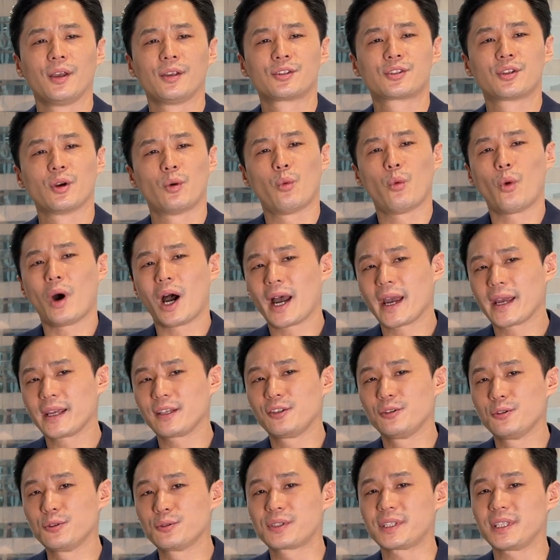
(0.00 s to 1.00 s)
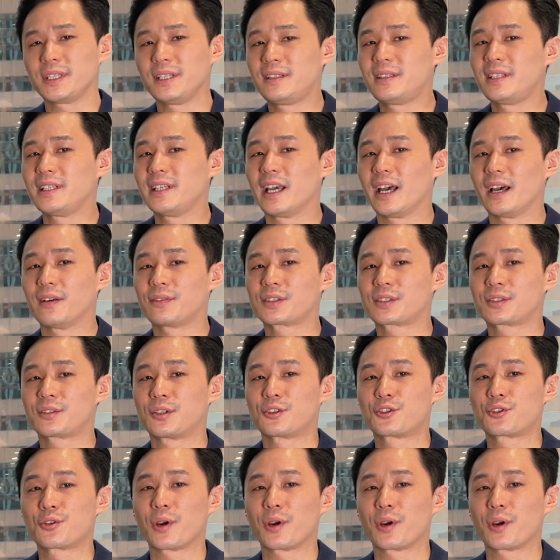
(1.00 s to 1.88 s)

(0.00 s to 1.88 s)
So why use ETFs to